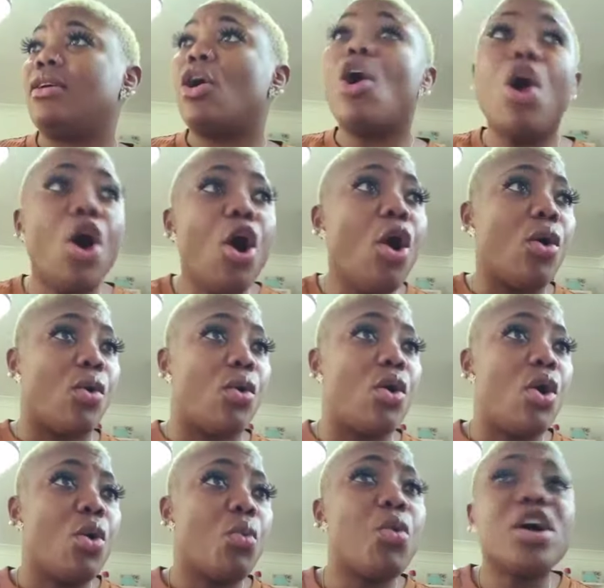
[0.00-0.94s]

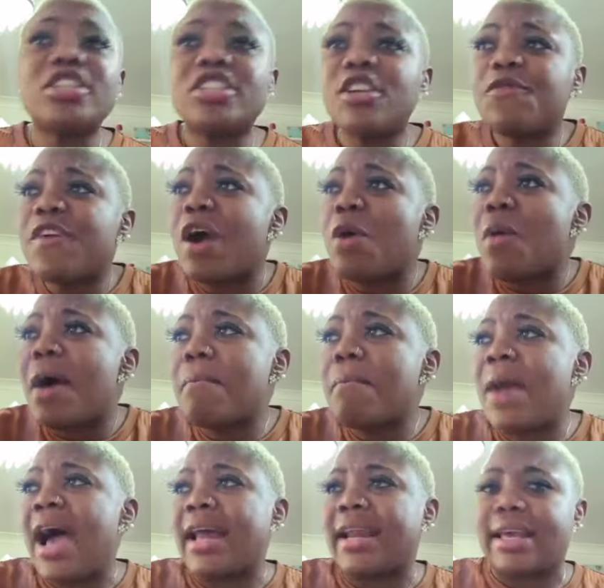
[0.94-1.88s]
Oh, what if I
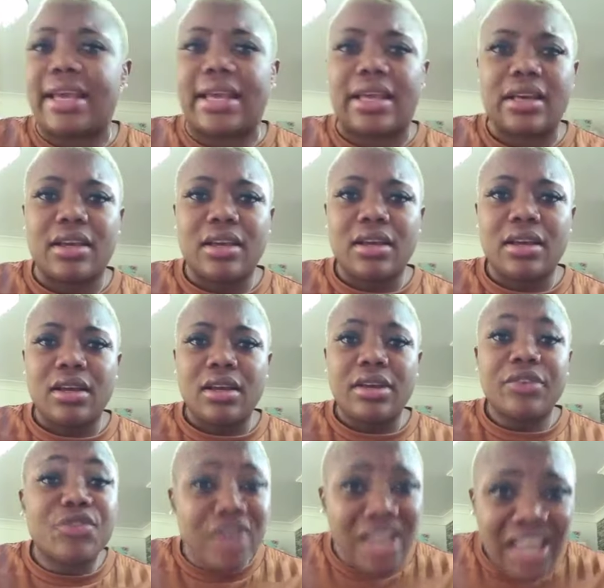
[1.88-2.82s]
want marry?
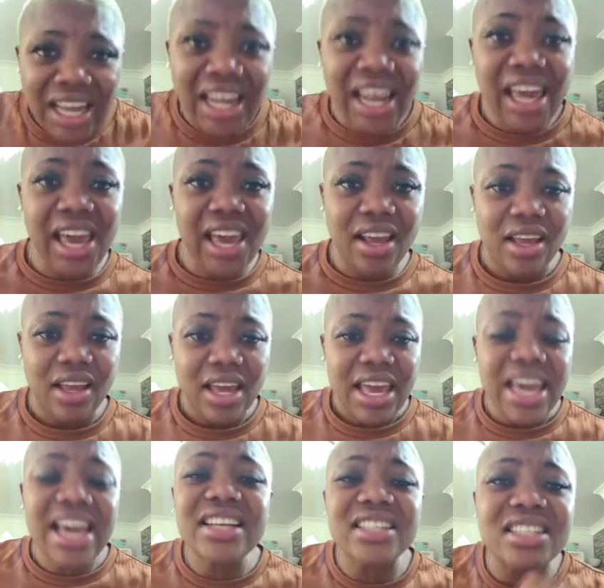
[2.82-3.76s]
Really?
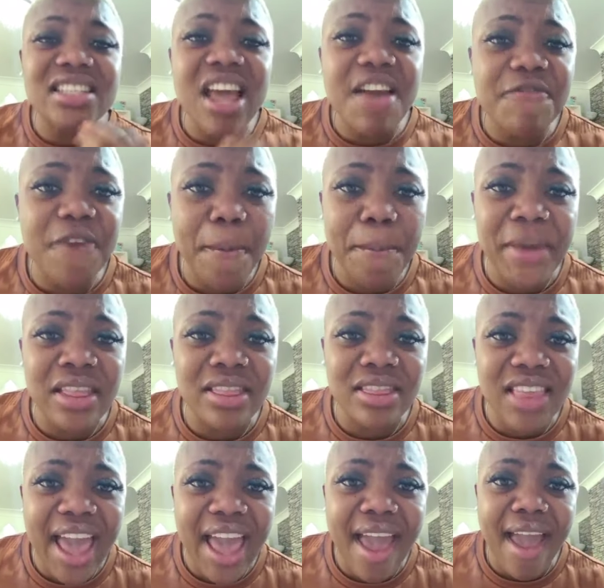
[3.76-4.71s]
He's never
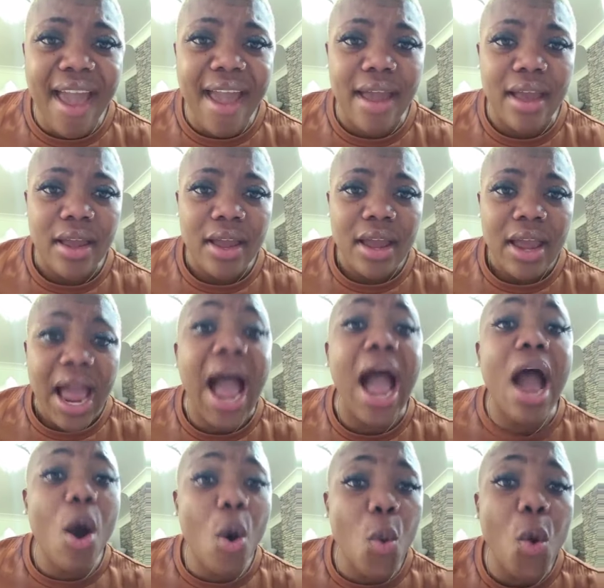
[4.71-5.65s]
been there.
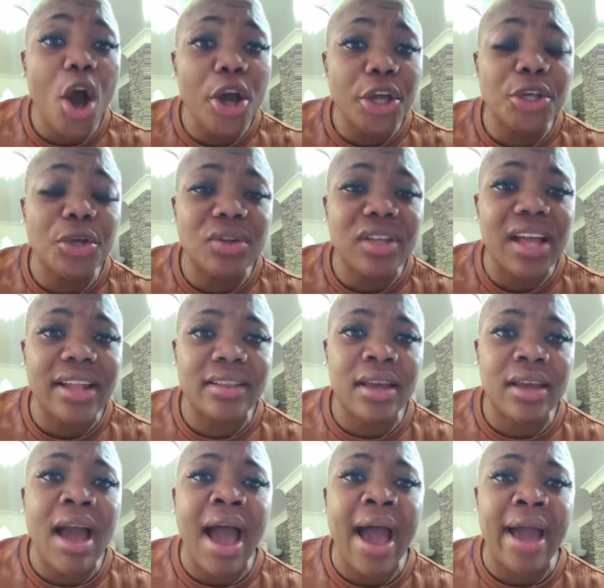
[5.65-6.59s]
I'll walk you down
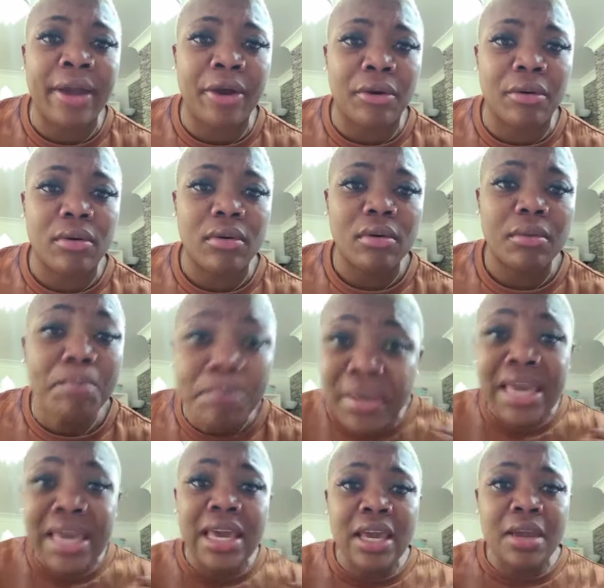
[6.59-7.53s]
the aisle.
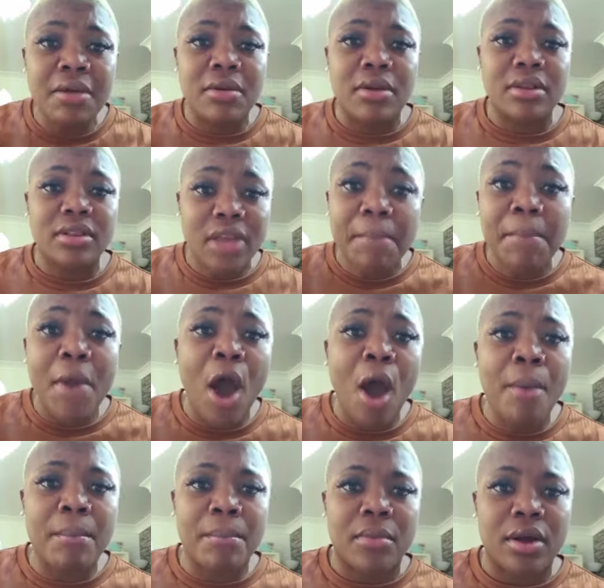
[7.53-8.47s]
Me, the
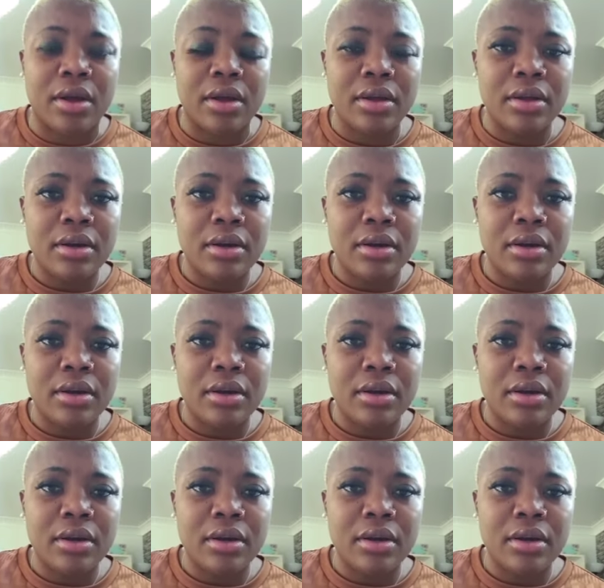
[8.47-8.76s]
mom.